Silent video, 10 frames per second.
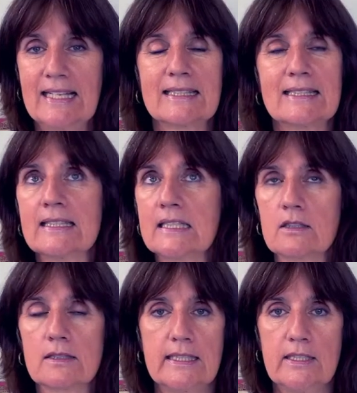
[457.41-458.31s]

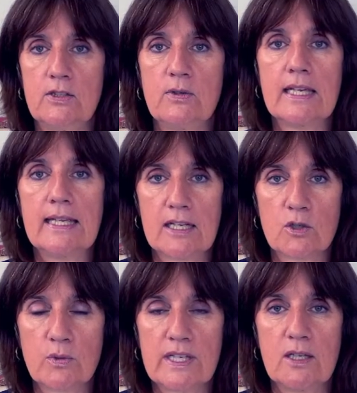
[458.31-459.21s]
Literally, you can get a
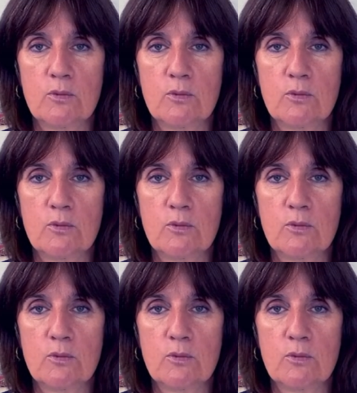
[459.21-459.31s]
reading